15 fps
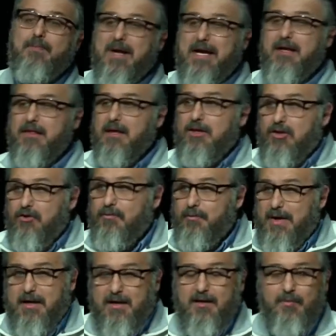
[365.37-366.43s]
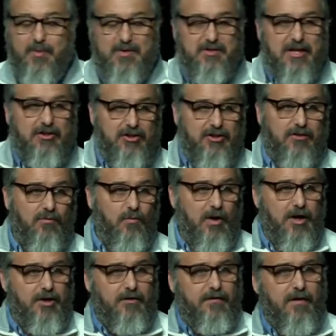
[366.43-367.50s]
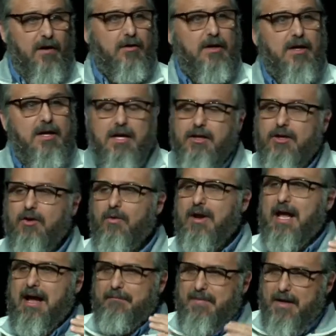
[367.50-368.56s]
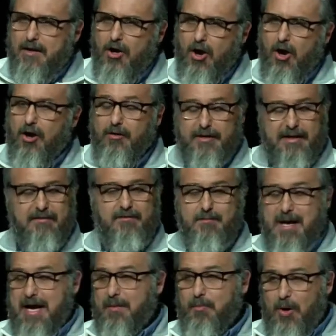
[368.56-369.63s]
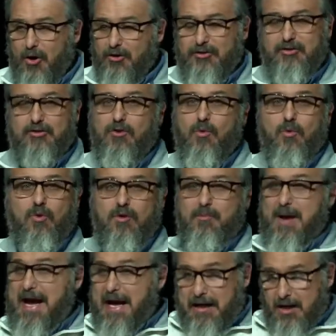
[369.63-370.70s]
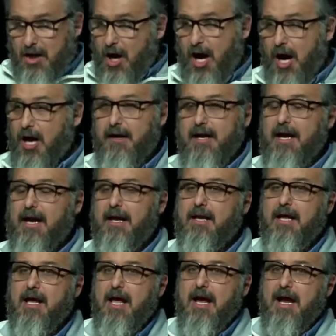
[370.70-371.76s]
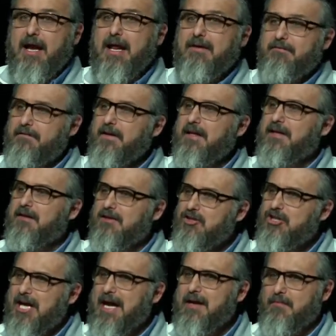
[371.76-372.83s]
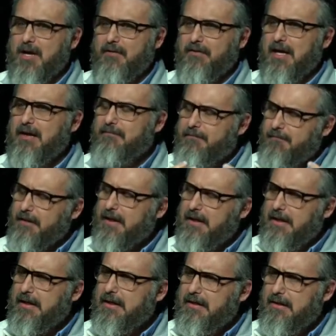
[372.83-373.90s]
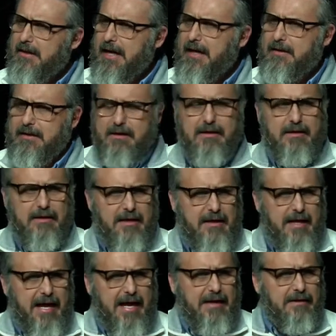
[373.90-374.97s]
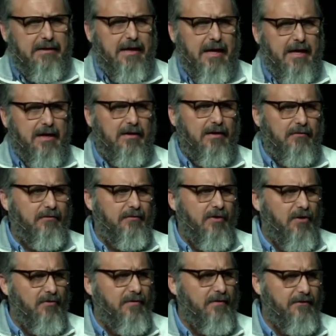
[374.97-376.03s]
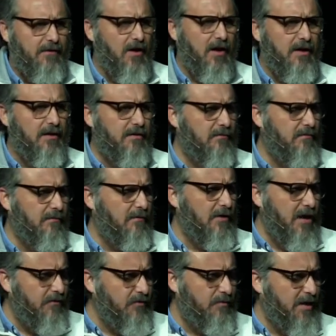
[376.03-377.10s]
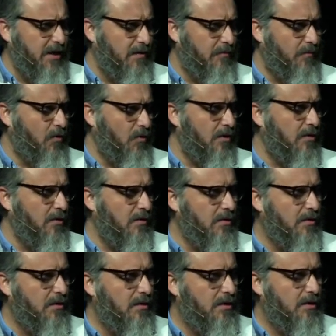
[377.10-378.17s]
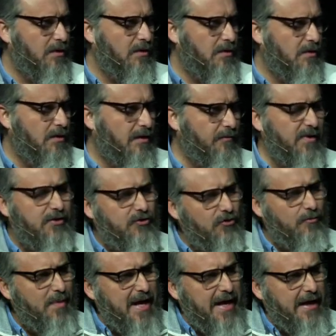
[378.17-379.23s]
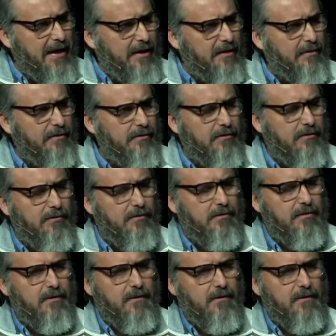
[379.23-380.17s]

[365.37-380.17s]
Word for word: Or it may be that you've been in a position where you thought, you know what, I've been caught even by a person or by God, and, and I'm feeling the shame of it. I'm feeling like that, that I, I don't know if God loves me anymore. I've been too bad.